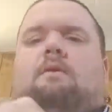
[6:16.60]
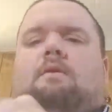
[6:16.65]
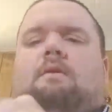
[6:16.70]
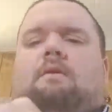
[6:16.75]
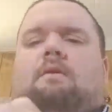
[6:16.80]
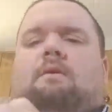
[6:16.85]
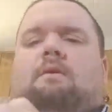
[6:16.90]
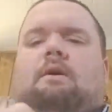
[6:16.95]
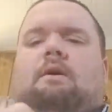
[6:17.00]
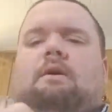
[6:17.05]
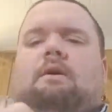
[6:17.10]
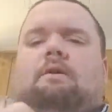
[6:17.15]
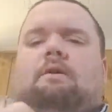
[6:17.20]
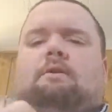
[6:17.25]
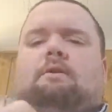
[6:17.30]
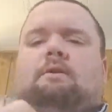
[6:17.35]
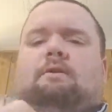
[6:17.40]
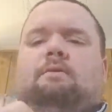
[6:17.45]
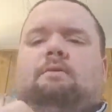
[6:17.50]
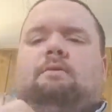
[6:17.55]
I like
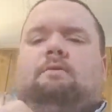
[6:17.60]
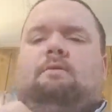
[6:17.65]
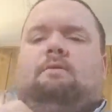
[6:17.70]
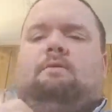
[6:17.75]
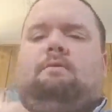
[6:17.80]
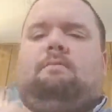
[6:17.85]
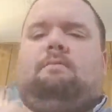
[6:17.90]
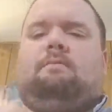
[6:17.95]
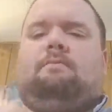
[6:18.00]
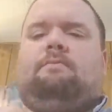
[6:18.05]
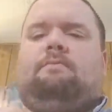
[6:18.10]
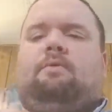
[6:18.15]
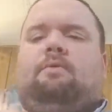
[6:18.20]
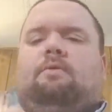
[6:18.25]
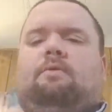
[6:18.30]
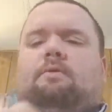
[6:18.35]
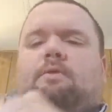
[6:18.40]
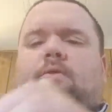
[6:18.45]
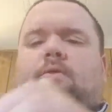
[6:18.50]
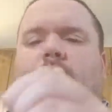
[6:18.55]
to pull
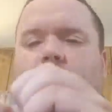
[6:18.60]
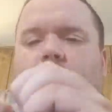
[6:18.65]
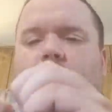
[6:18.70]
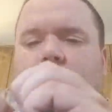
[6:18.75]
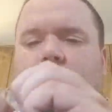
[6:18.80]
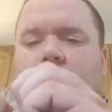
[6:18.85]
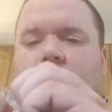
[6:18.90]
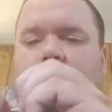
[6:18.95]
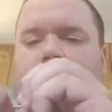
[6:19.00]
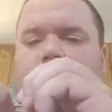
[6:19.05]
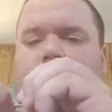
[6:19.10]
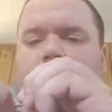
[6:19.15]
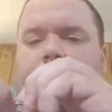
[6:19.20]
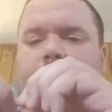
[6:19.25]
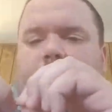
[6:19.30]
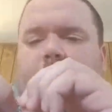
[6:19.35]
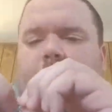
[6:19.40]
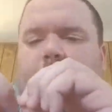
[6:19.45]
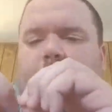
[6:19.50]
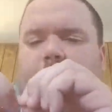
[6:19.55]
the coil
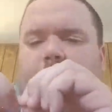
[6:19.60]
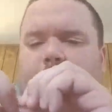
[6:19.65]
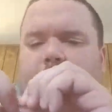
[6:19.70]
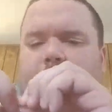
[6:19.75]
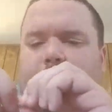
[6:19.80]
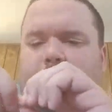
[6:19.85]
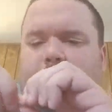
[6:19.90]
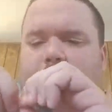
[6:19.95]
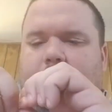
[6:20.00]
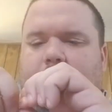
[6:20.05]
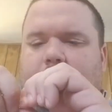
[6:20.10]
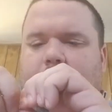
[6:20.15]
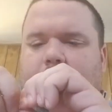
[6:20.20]
apart a bit.